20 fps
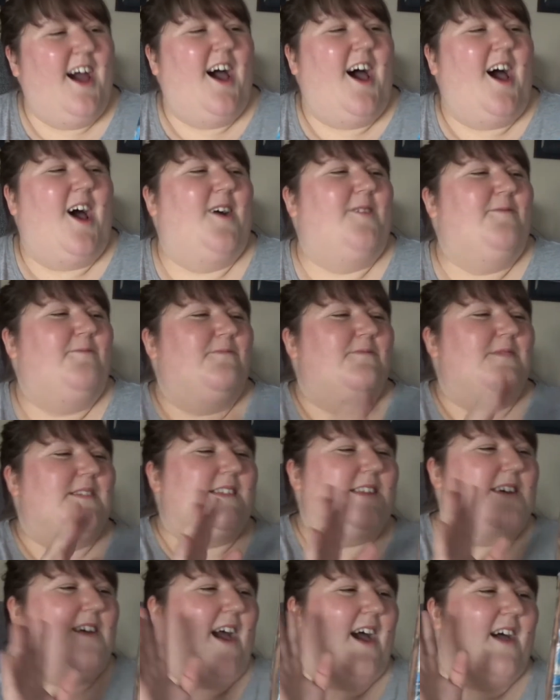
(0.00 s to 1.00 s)
Um,
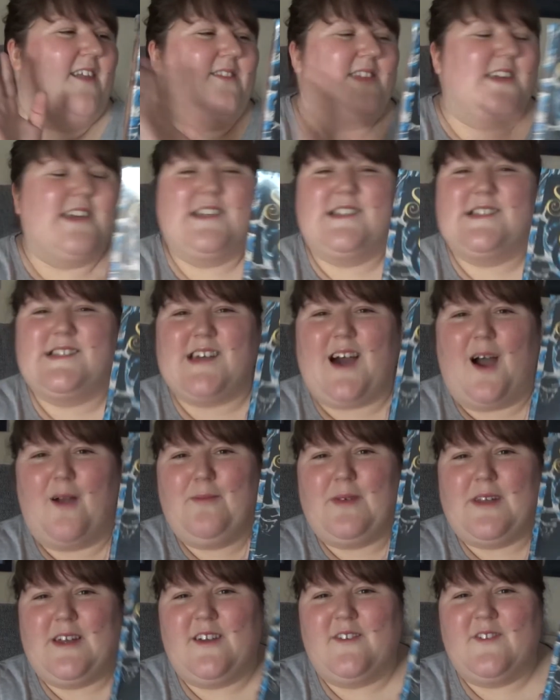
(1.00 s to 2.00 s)
so yeah, this I
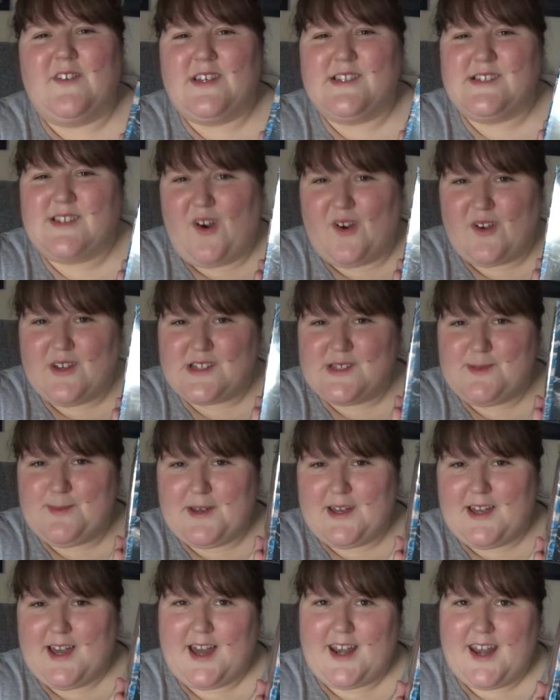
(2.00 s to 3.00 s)
believe is going to
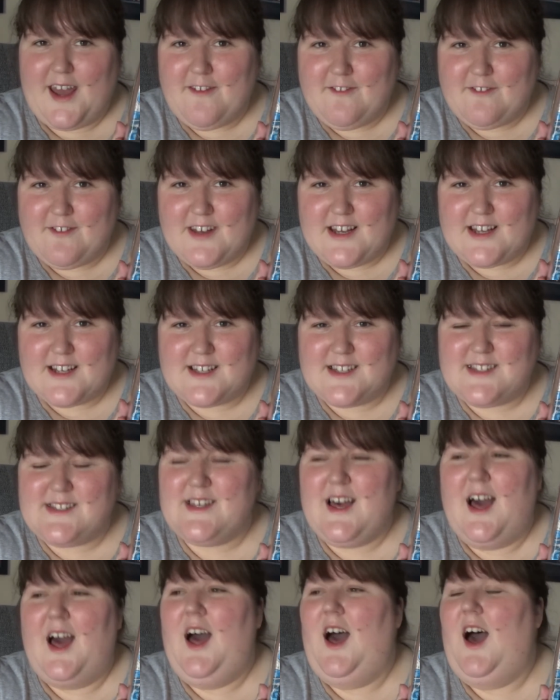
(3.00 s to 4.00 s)
be a Netflix
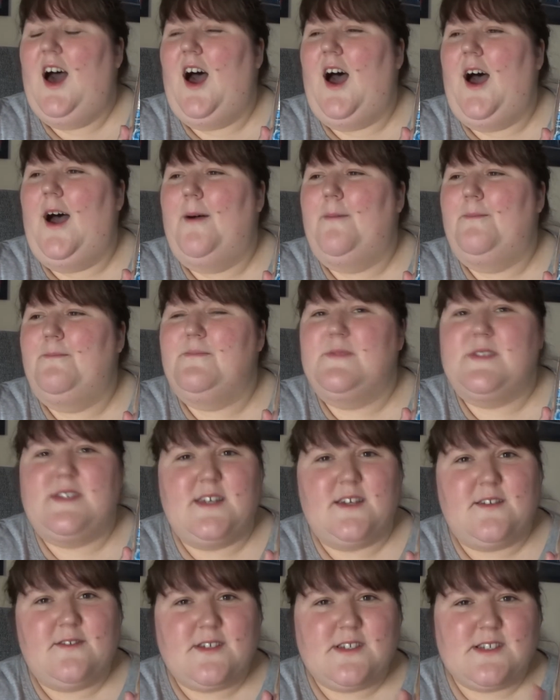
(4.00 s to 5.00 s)
um,
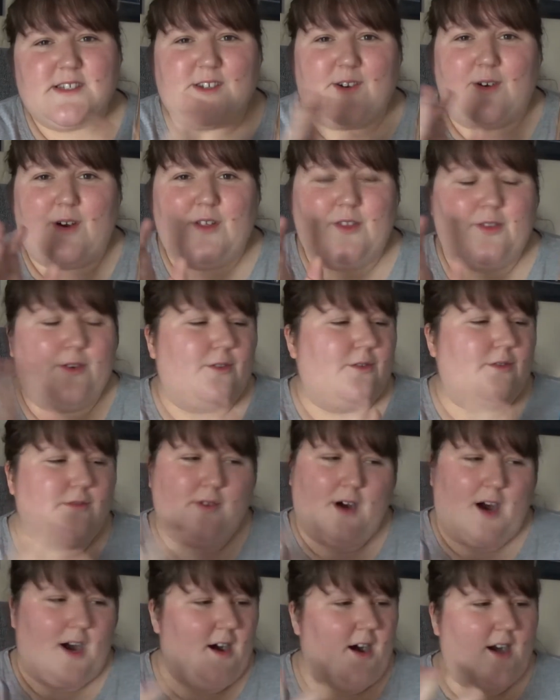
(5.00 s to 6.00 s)
series. So I
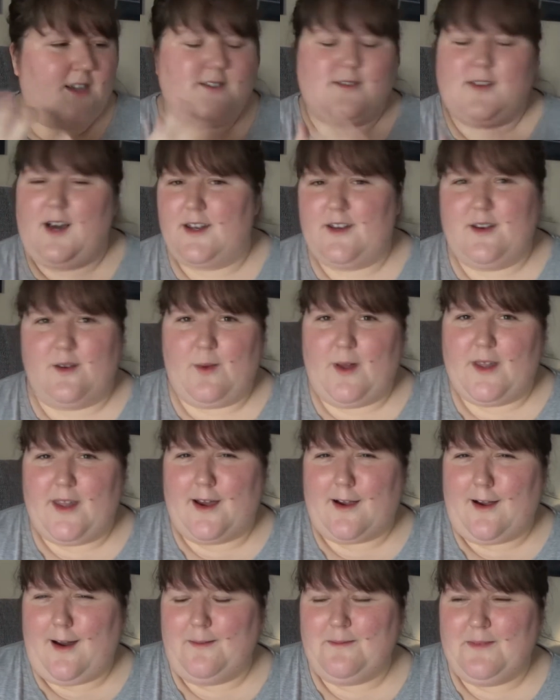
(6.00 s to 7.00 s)
thought, I, I don't know when
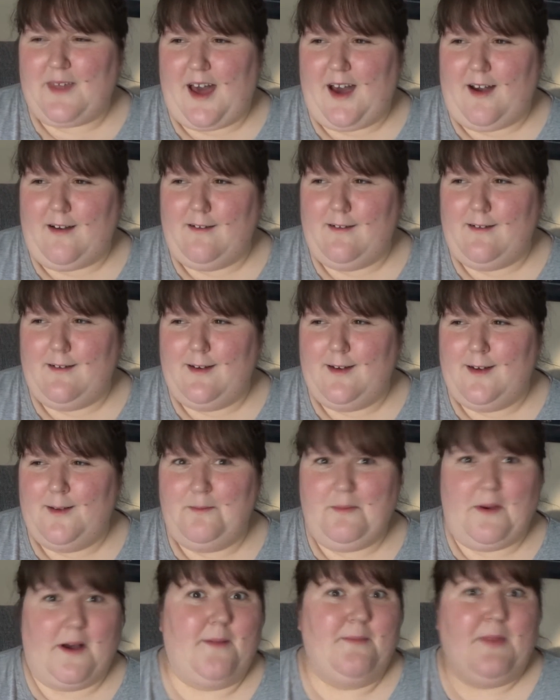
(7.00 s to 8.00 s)
that comes out,
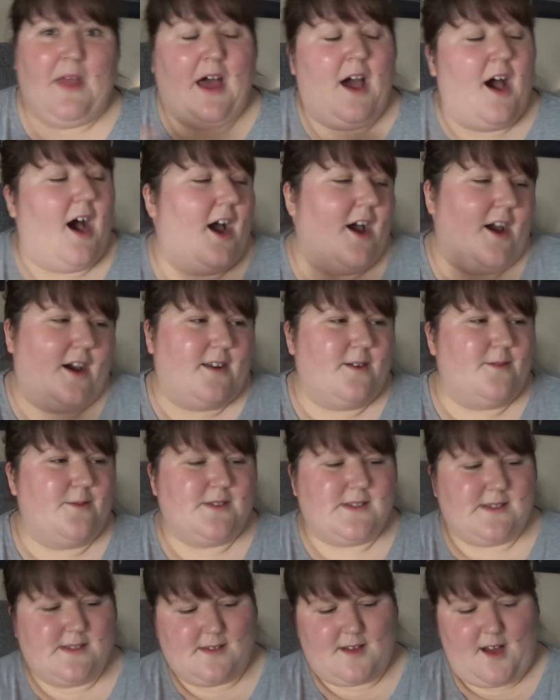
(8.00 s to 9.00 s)
but I heard it
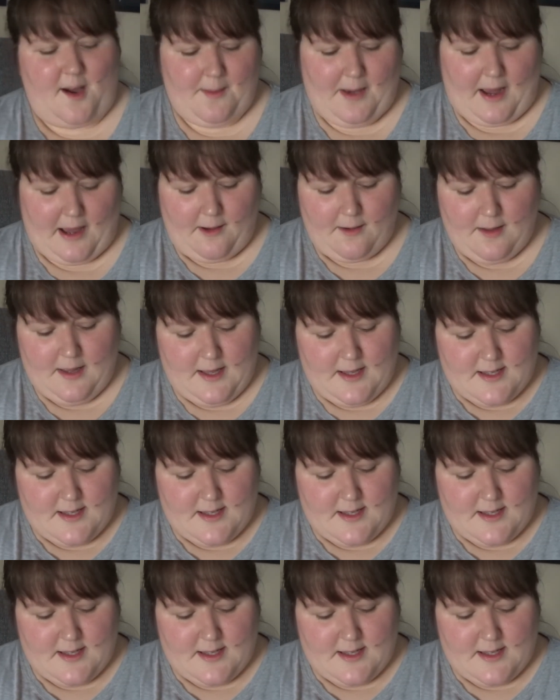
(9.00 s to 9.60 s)
was coming out.